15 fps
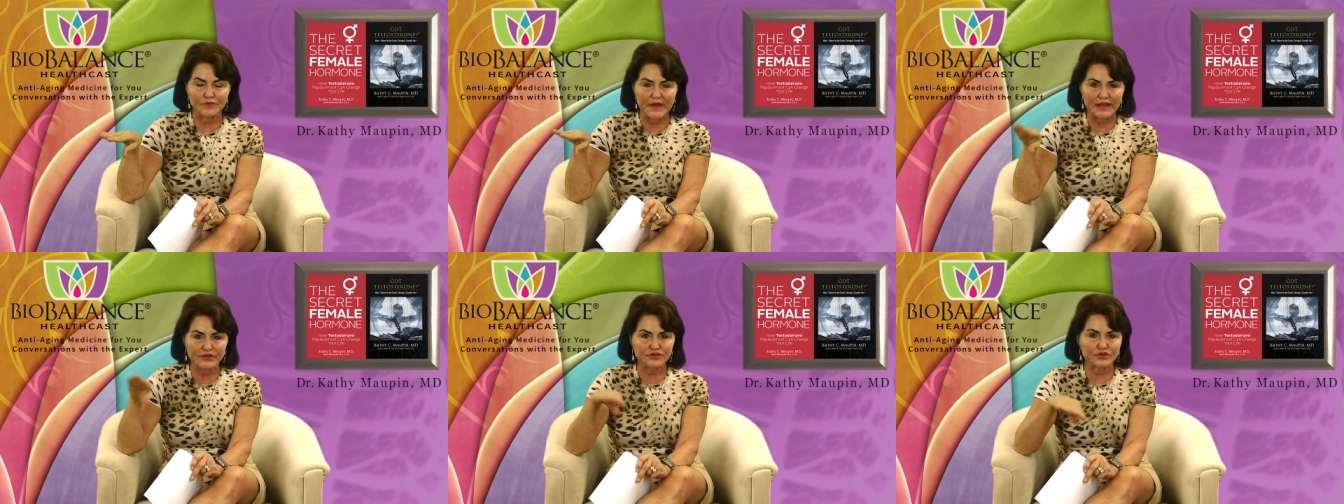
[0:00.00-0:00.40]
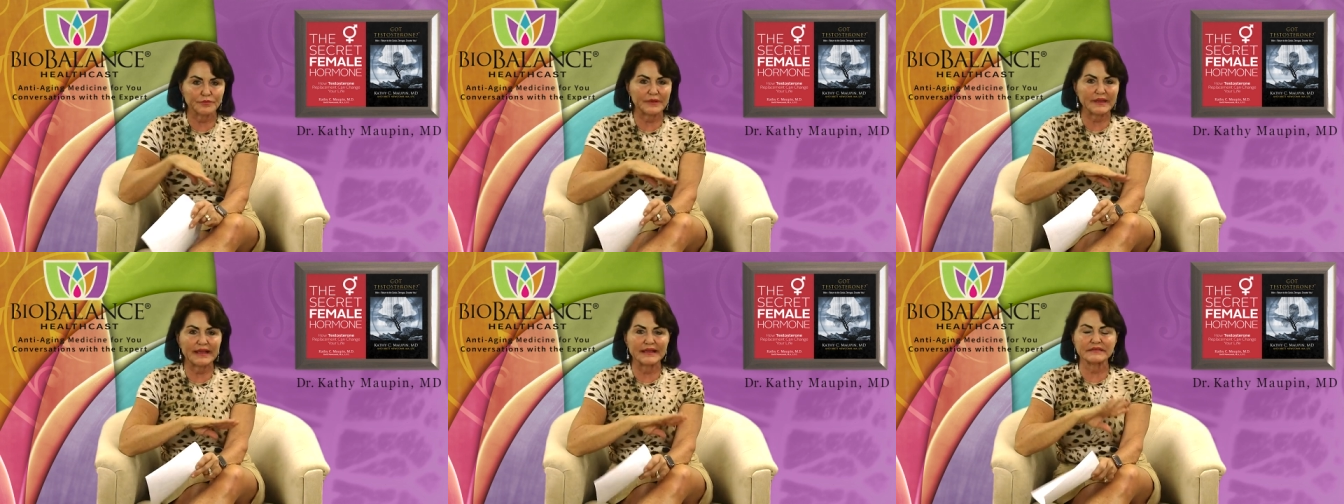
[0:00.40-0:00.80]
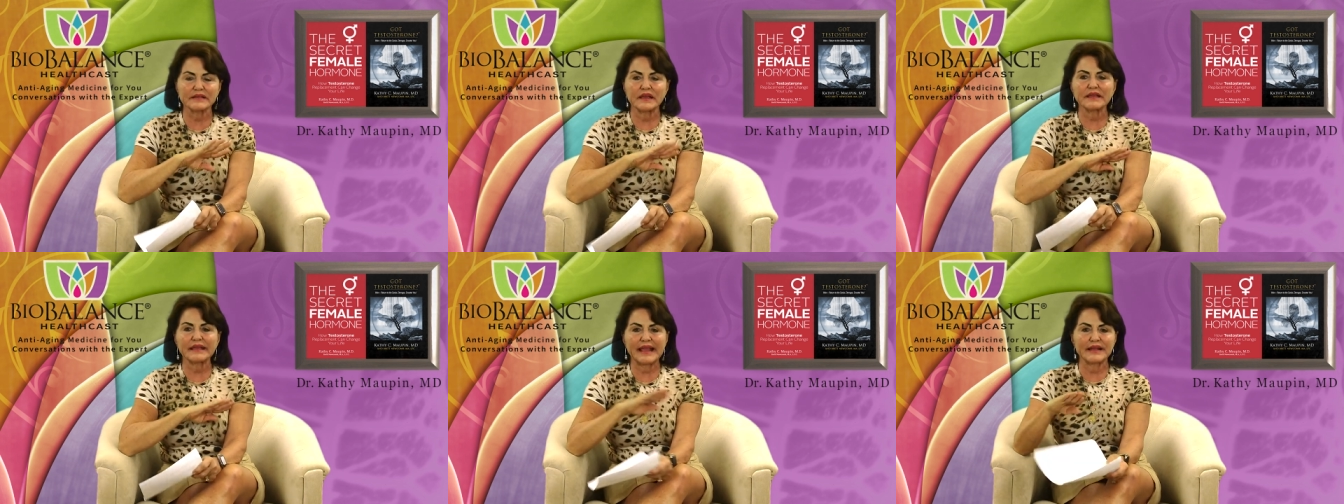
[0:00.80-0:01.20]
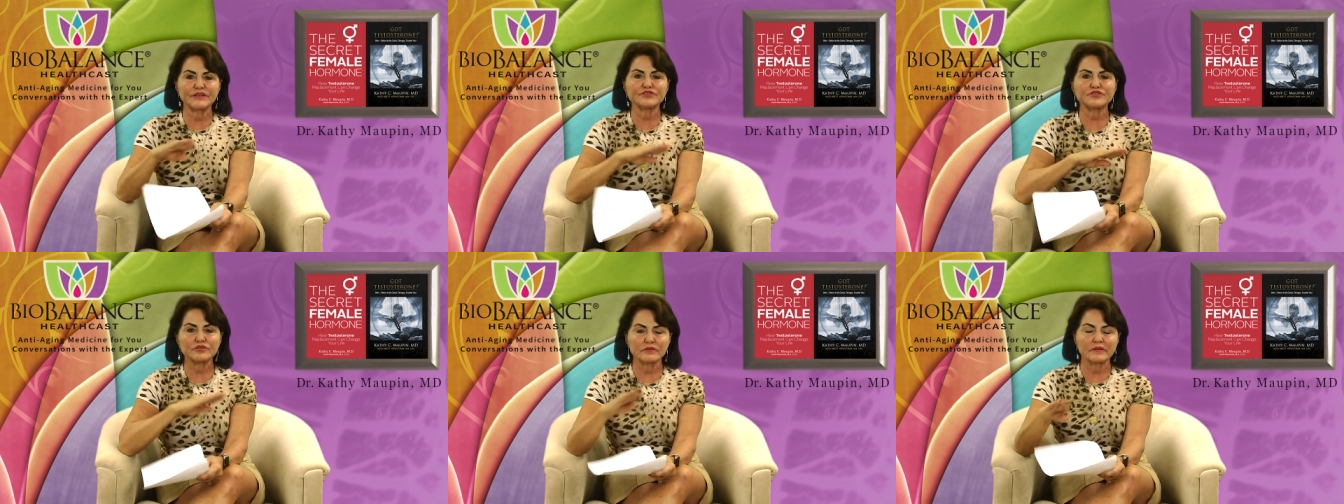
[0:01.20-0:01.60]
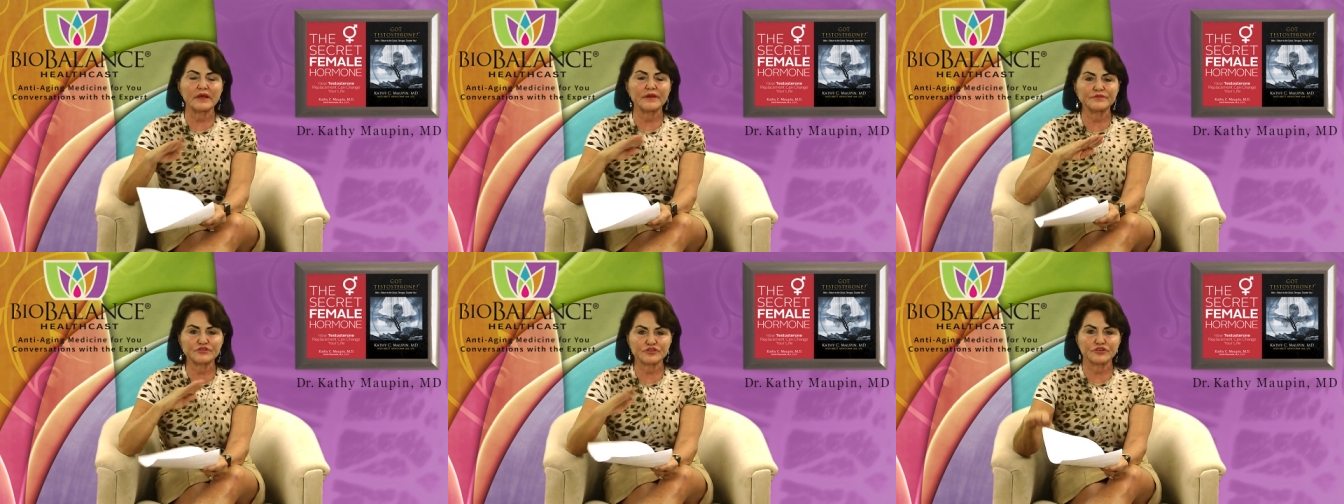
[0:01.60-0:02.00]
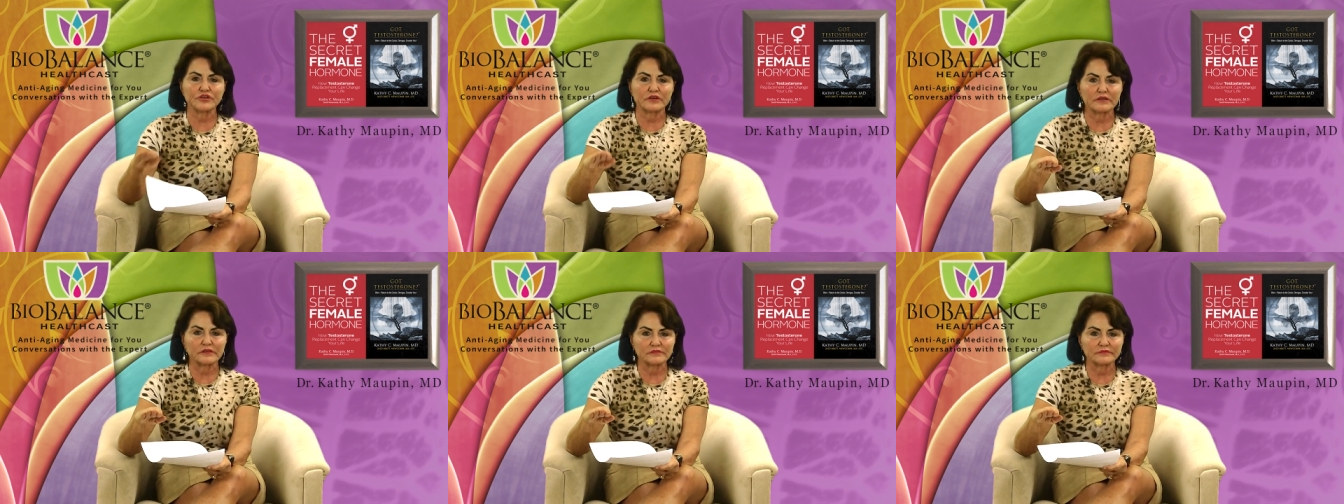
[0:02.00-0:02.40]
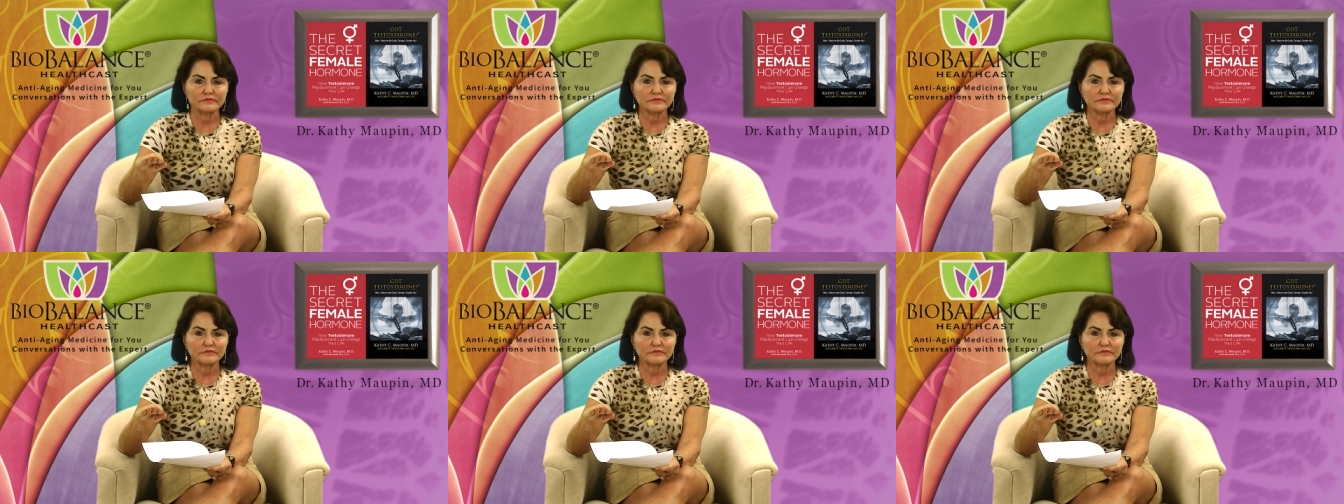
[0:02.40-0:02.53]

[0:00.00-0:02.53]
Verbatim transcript: faster because cancer loves sugar.